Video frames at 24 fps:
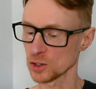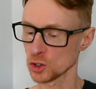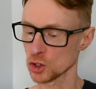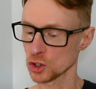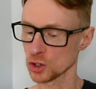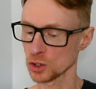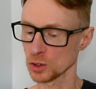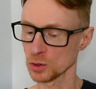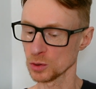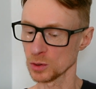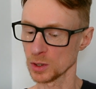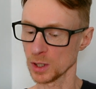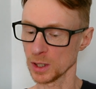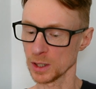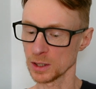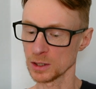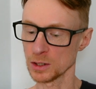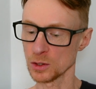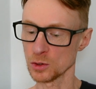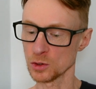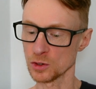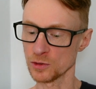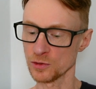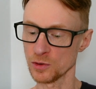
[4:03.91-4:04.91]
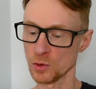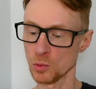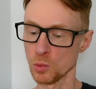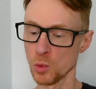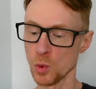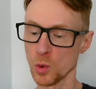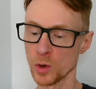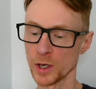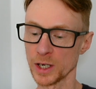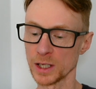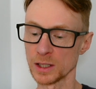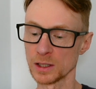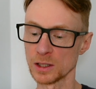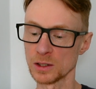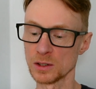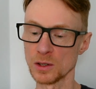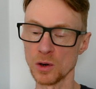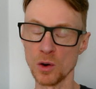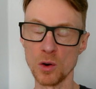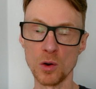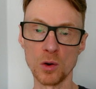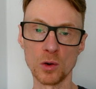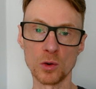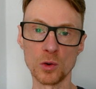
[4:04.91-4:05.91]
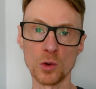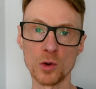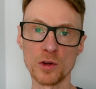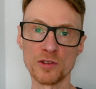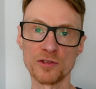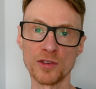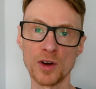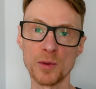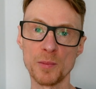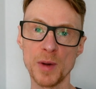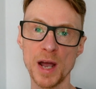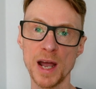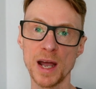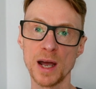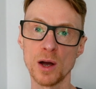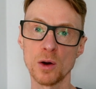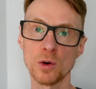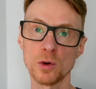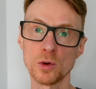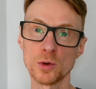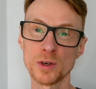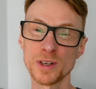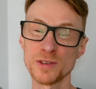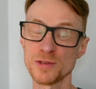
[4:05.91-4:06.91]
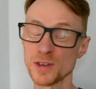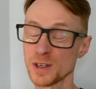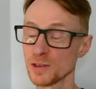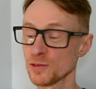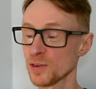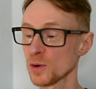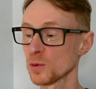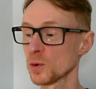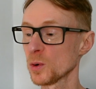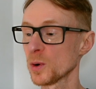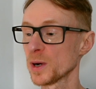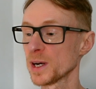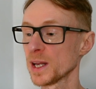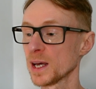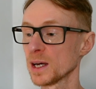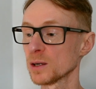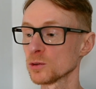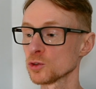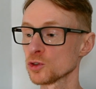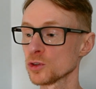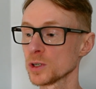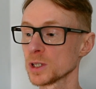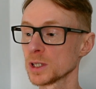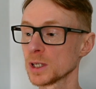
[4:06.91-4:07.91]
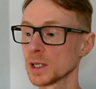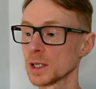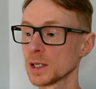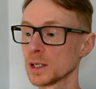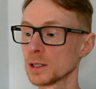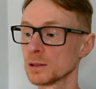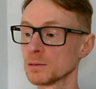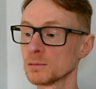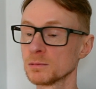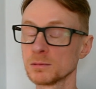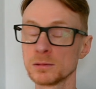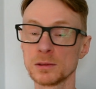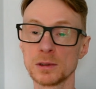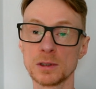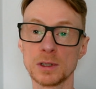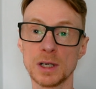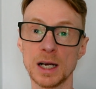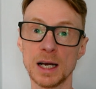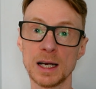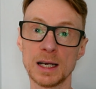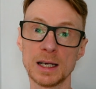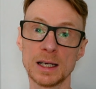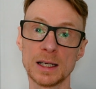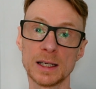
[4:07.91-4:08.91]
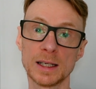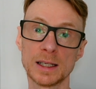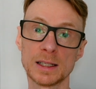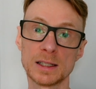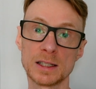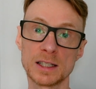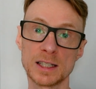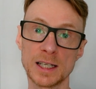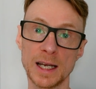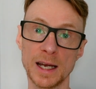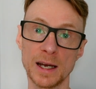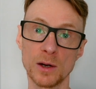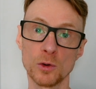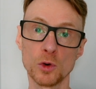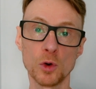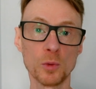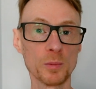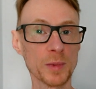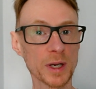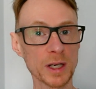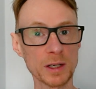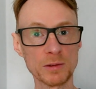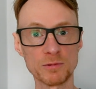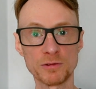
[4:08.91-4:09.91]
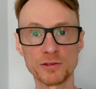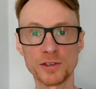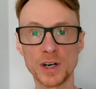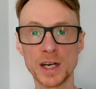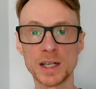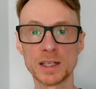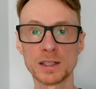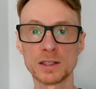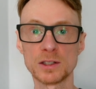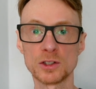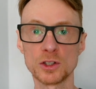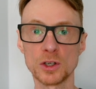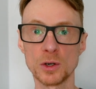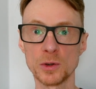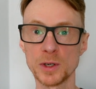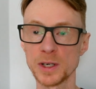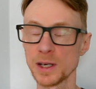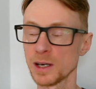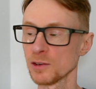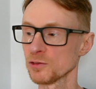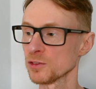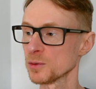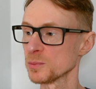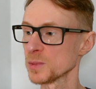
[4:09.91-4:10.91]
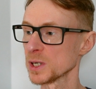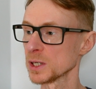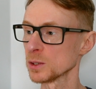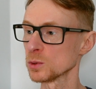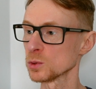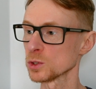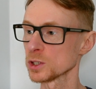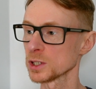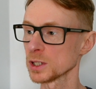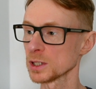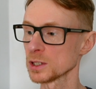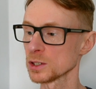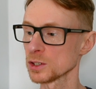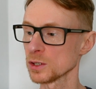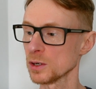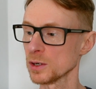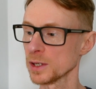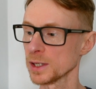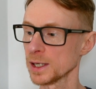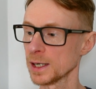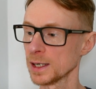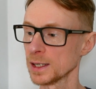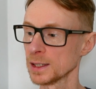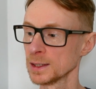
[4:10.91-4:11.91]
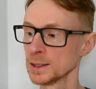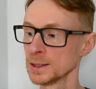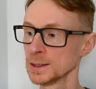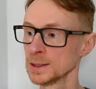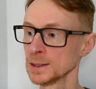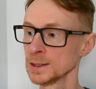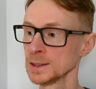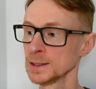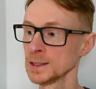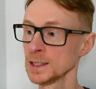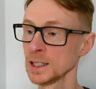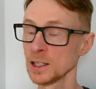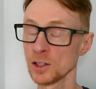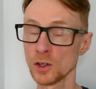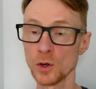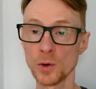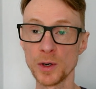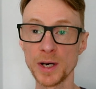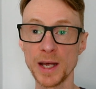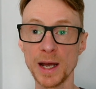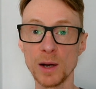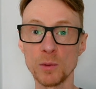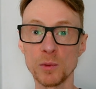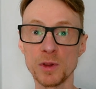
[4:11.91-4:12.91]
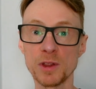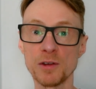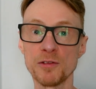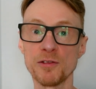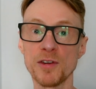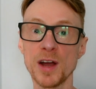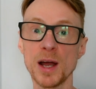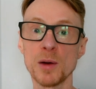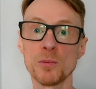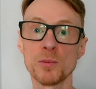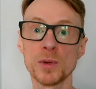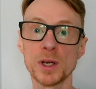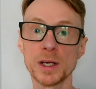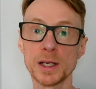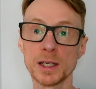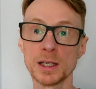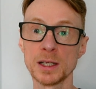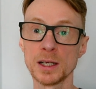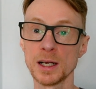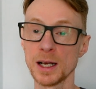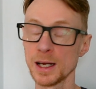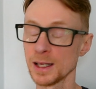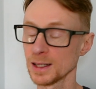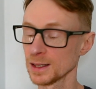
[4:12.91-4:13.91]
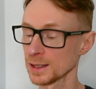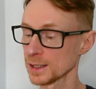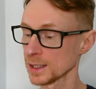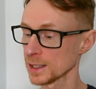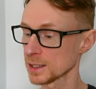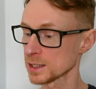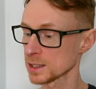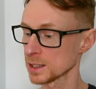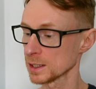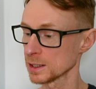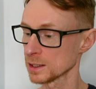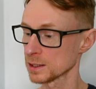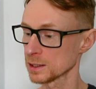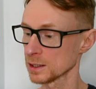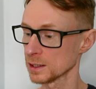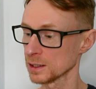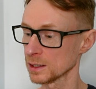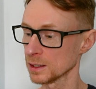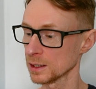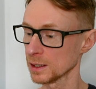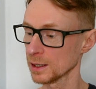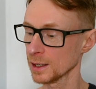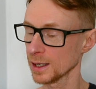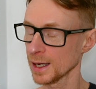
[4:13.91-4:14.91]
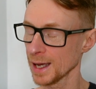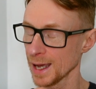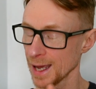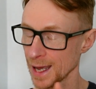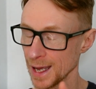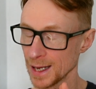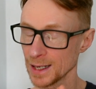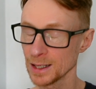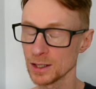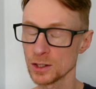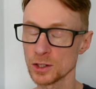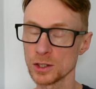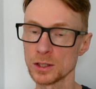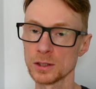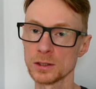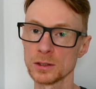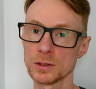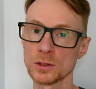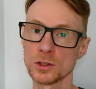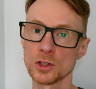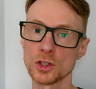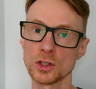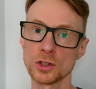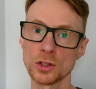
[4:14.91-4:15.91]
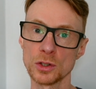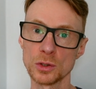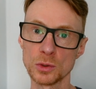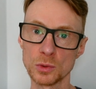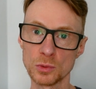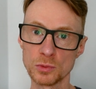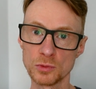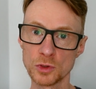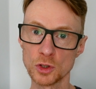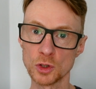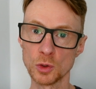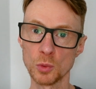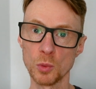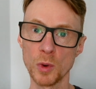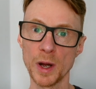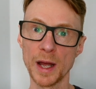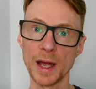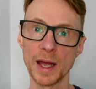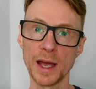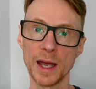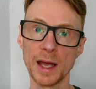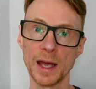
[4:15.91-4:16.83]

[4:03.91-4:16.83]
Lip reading: shoe that I use for walking the dog, or if I'm out, or even if I'm going out drinking in town or meeting friends, going out for meals, things like that, going out with the family. This is an excellent shoe to wear